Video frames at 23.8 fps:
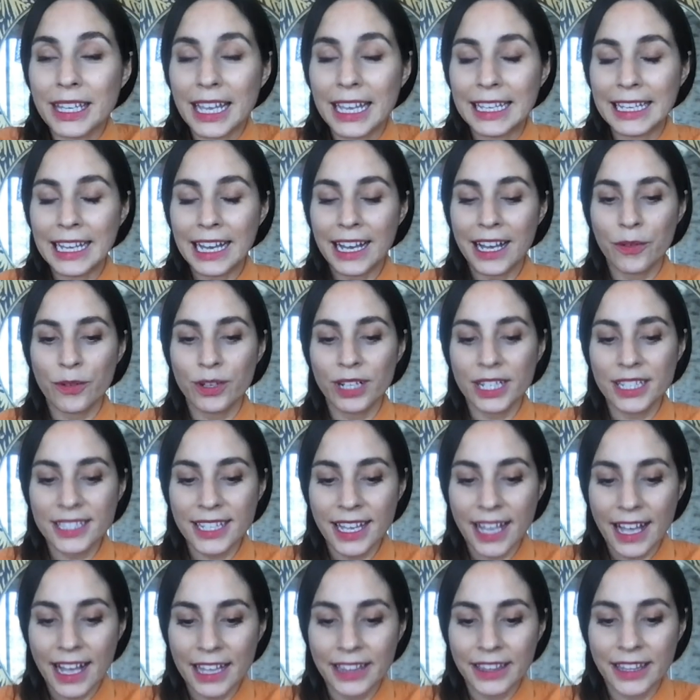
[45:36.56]
Yeah, I wanted to
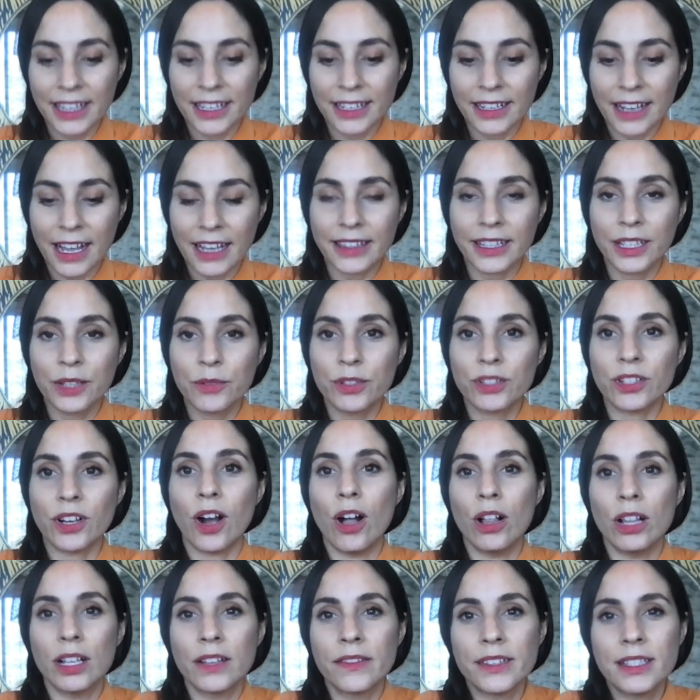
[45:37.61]
add that I think with
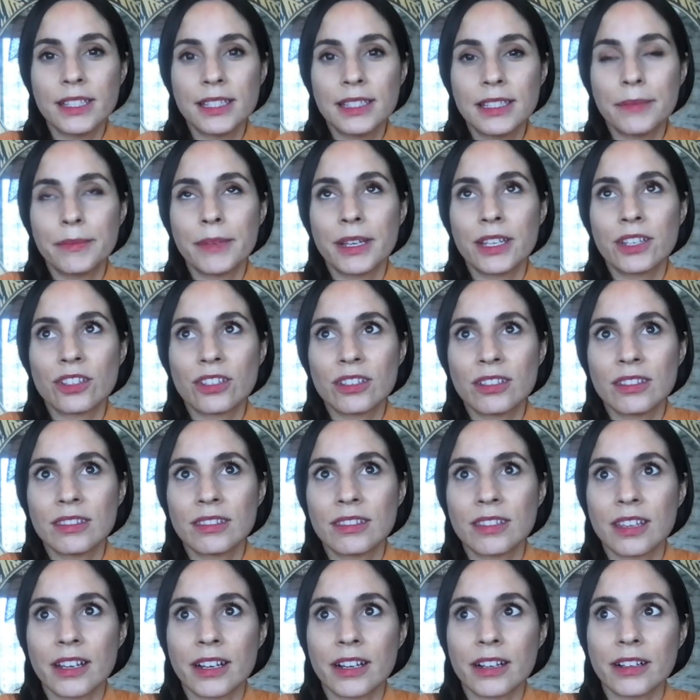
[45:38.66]
all of these
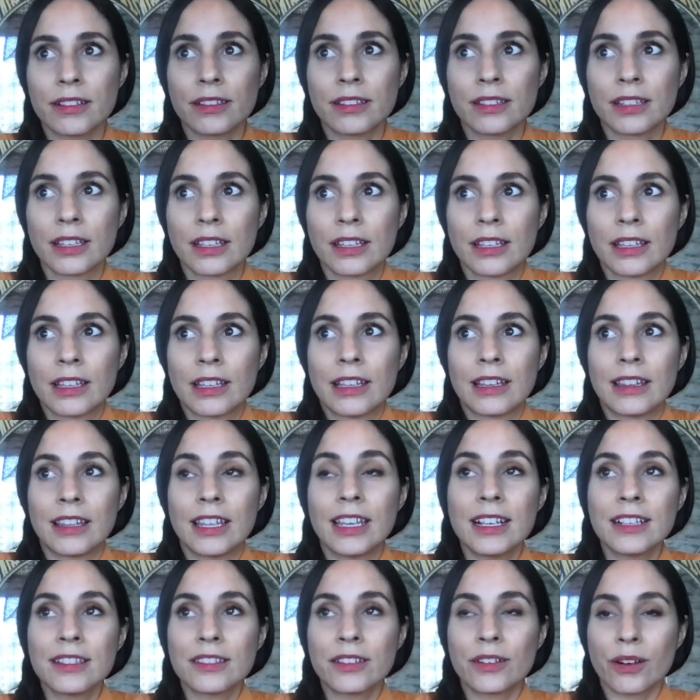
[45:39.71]
dimensions, there's
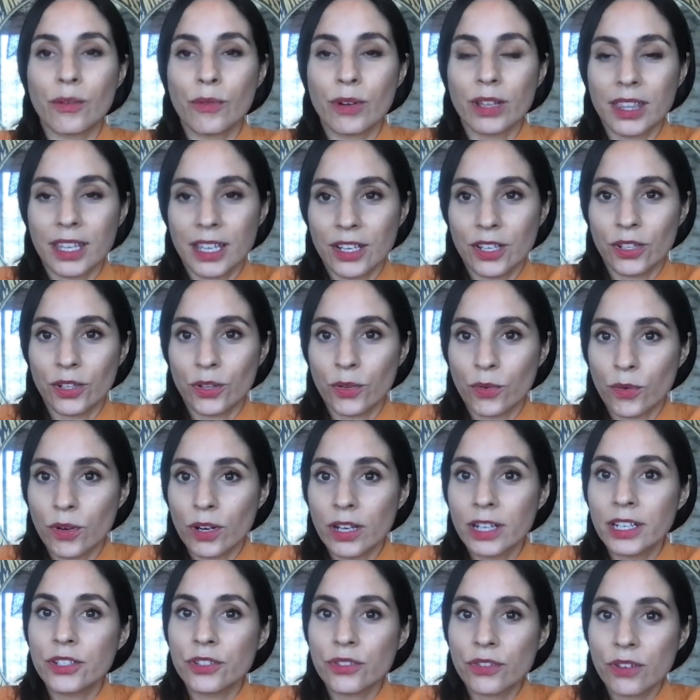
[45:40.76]
things that are within your
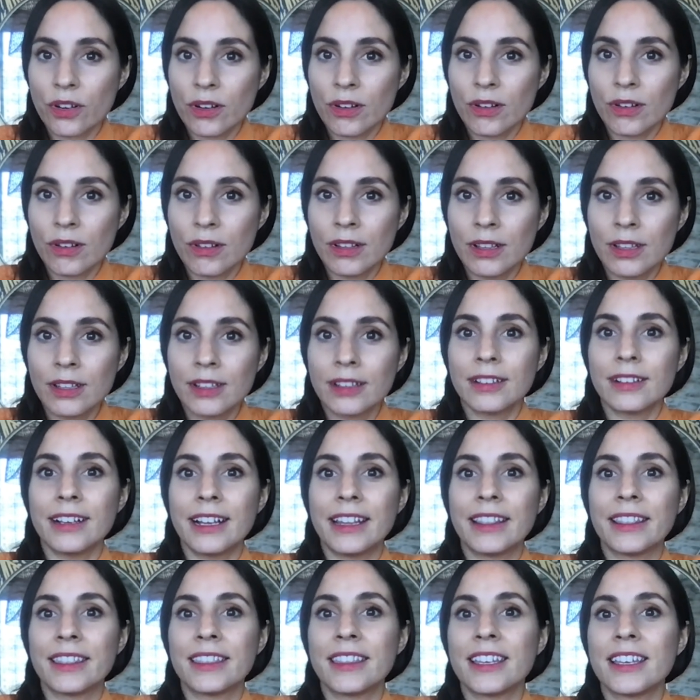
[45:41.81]
control
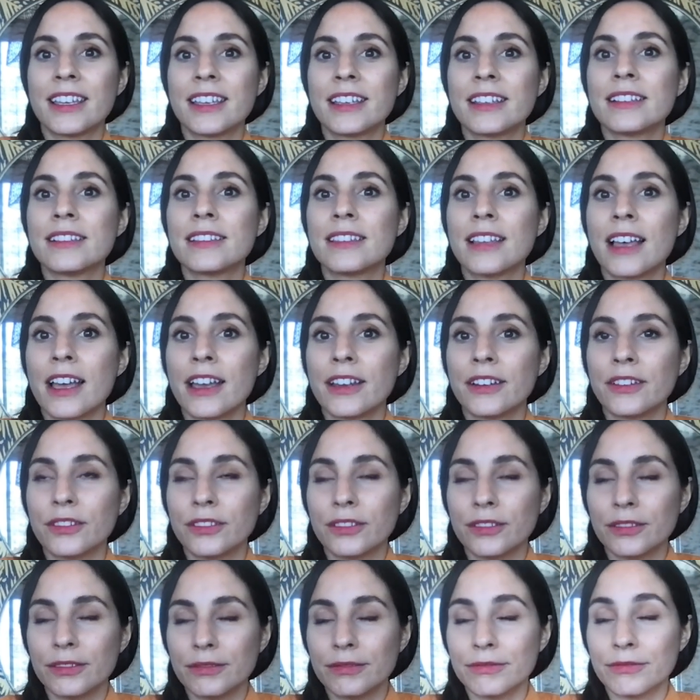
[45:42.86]
and things that
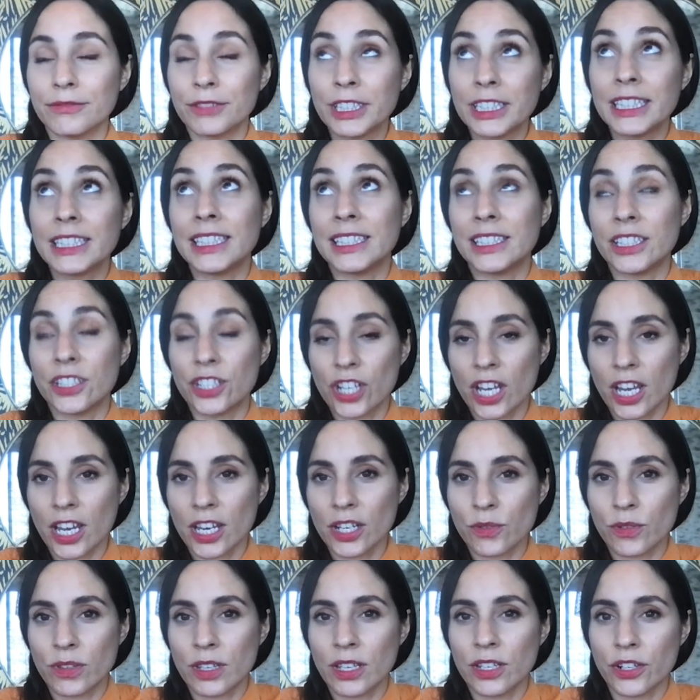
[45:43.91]
really need to change
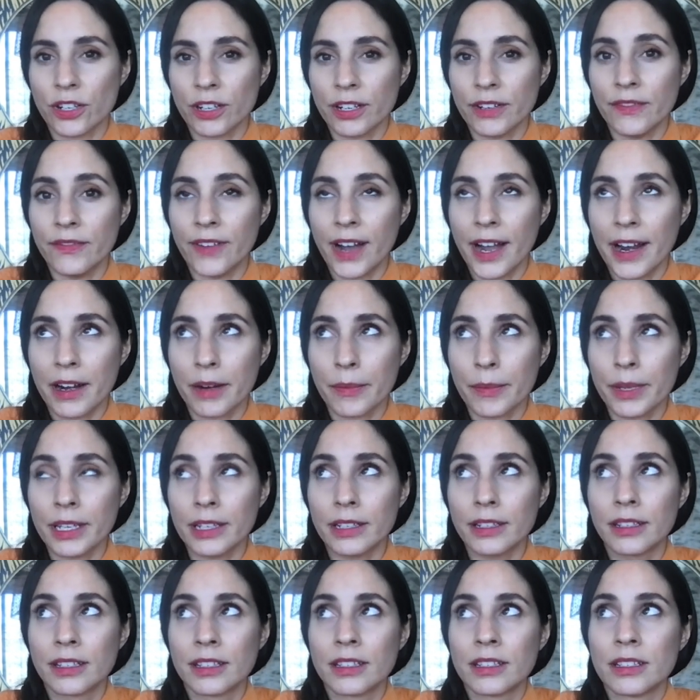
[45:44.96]
within your
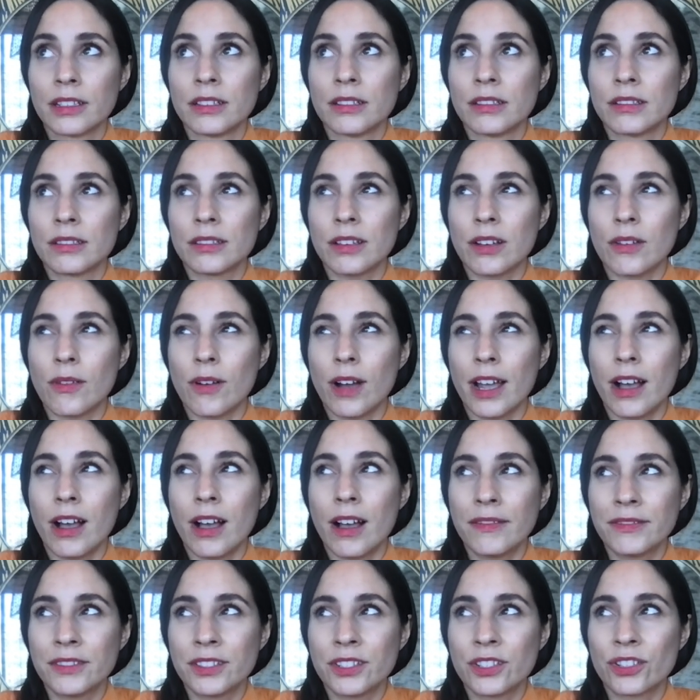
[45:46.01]
environment. So I
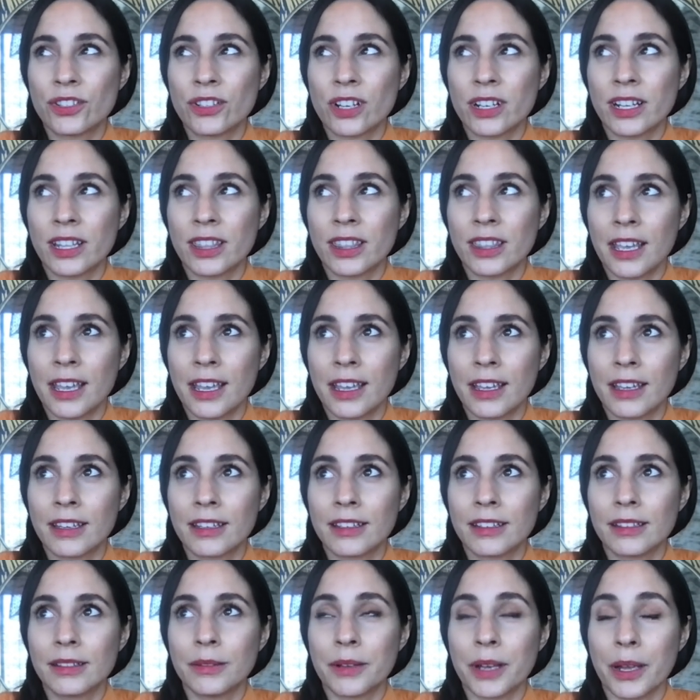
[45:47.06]
often try to think,
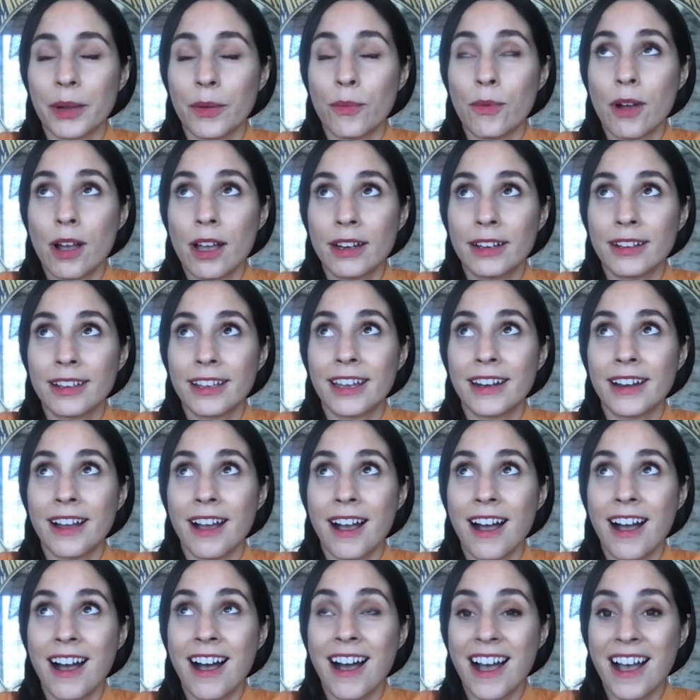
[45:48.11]
okay, what can
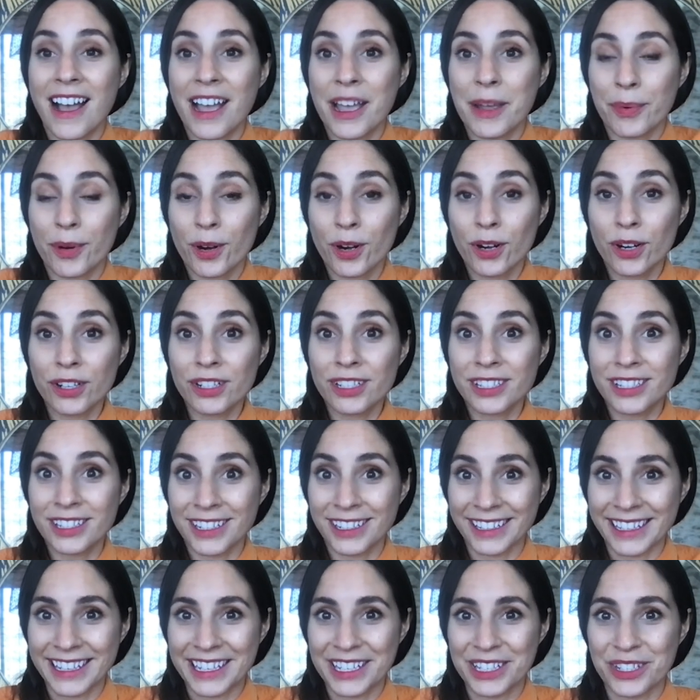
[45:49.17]
I
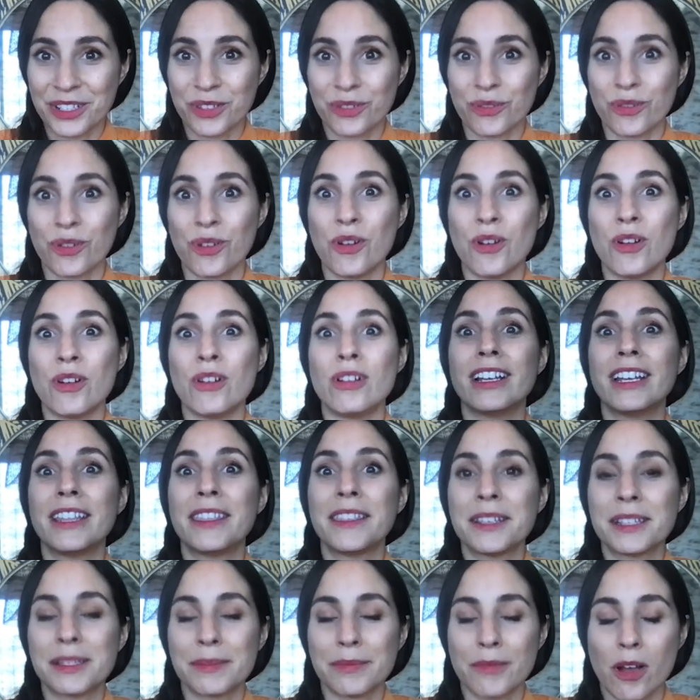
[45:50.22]
personally control in
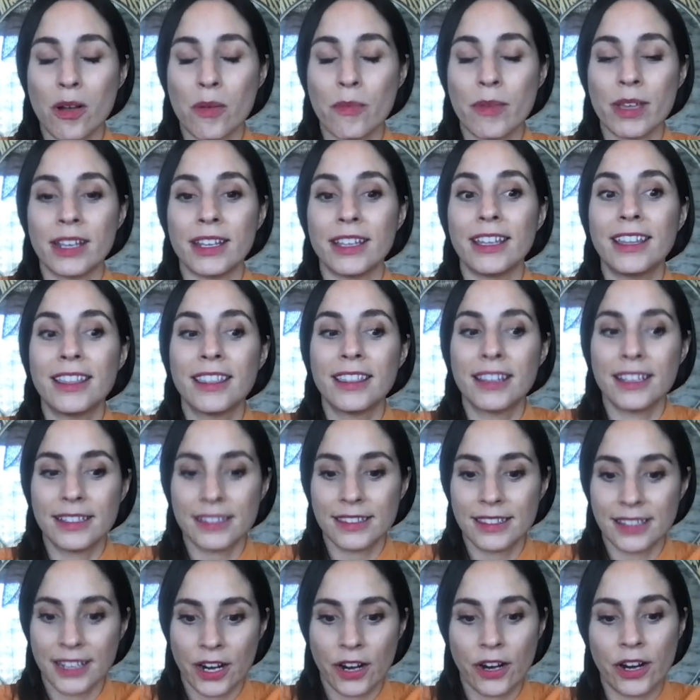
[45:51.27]
this moment, in this
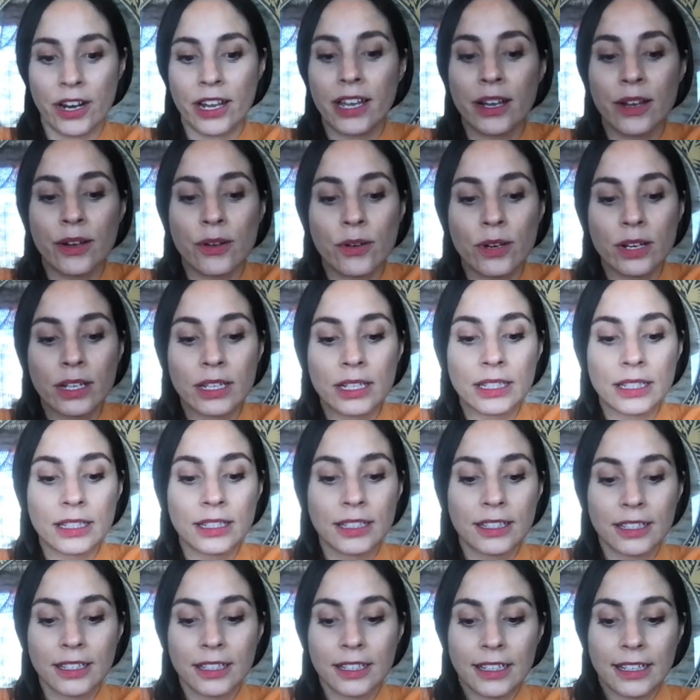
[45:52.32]
scenario,
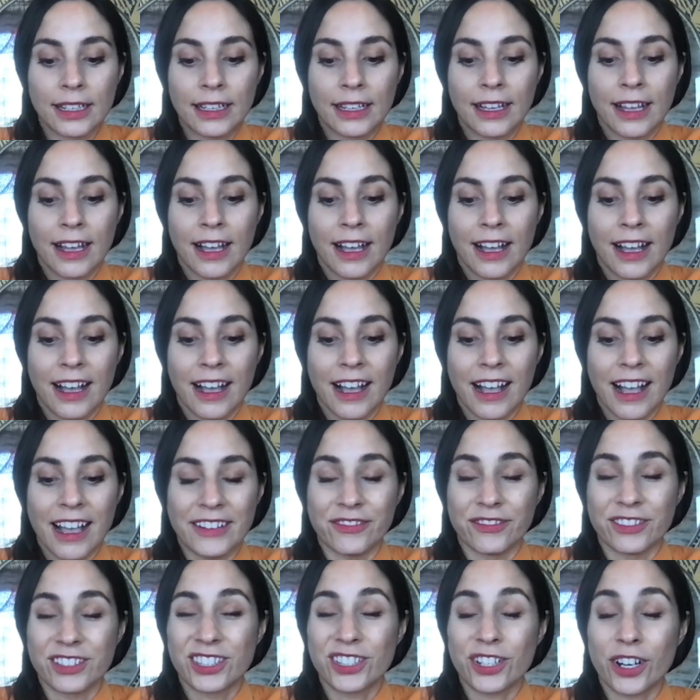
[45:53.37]

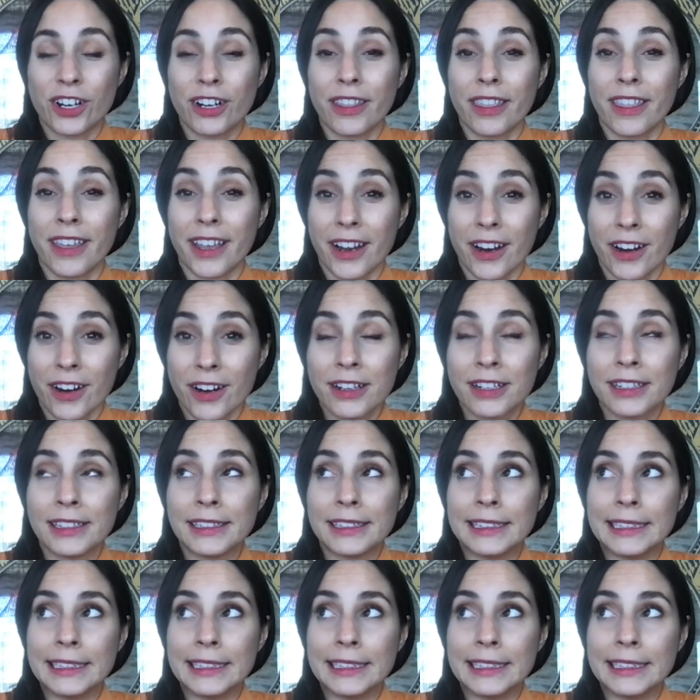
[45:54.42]
and start there.